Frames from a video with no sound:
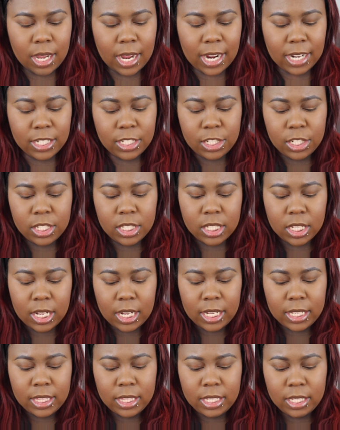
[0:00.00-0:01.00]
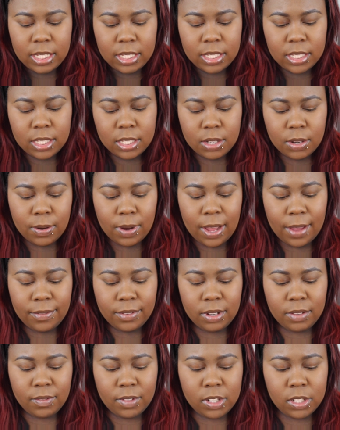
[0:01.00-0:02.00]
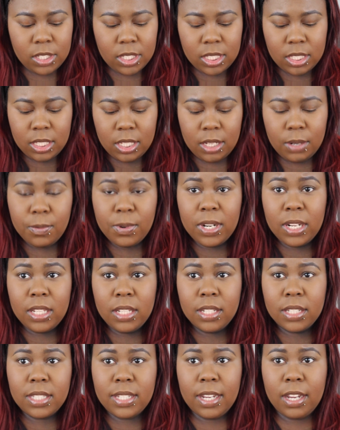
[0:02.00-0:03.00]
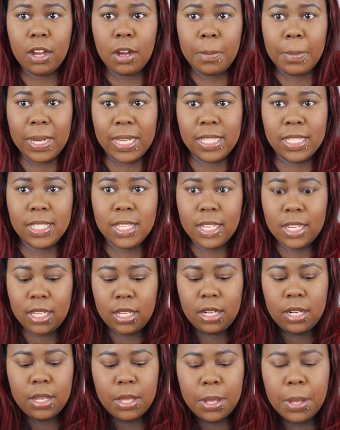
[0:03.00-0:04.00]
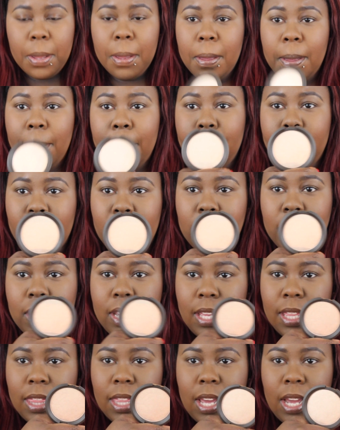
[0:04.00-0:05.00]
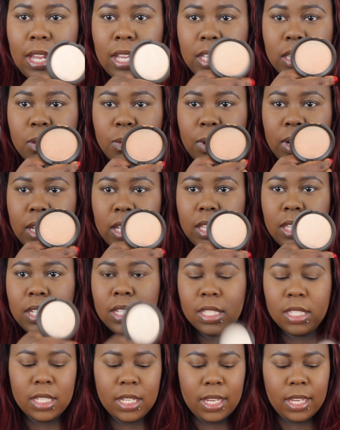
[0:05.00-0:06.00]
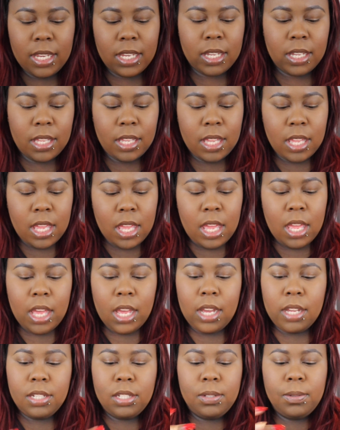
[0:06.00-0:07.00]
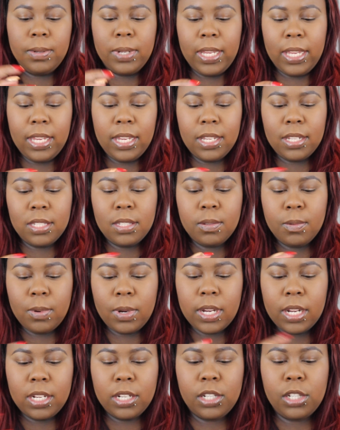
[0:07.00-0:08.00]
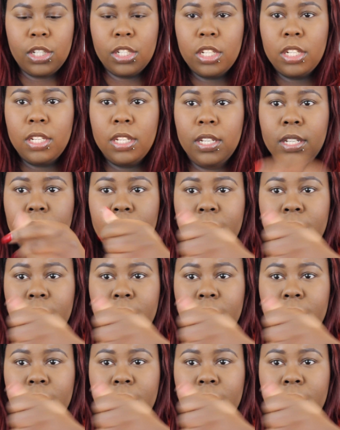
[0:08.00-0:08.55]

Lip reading: I just got this, so I haven't even seen what it looks like on my skin, but that is what it looks like. I'll do a hand swatch.